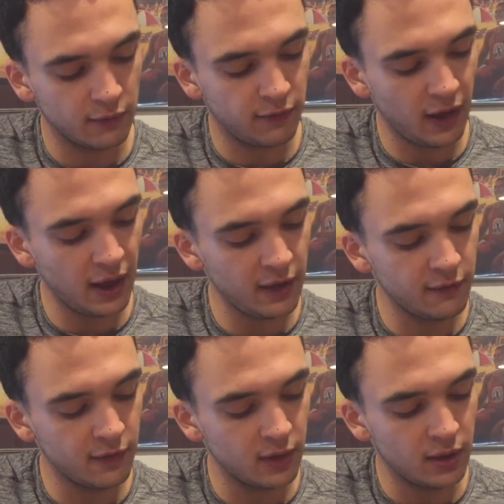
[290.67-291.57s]
5,
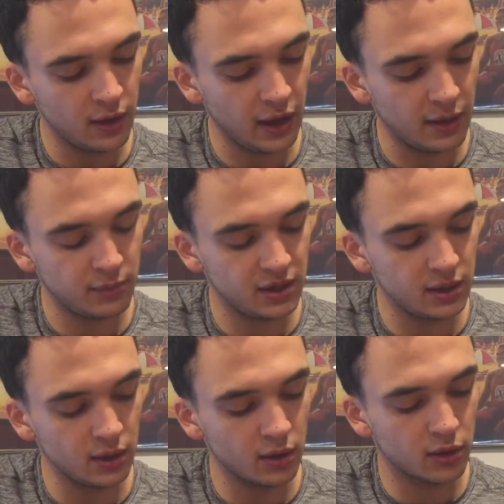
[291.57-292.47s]

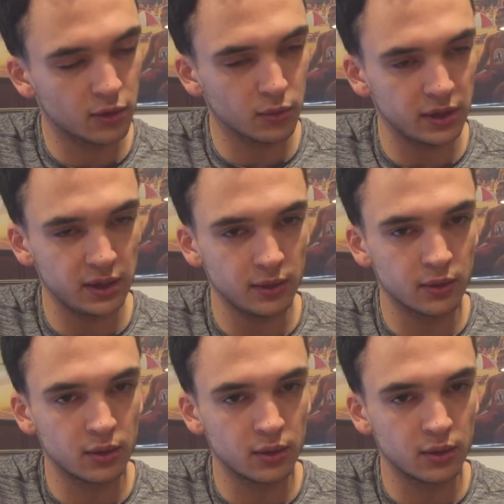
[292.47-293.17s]
empty, 3,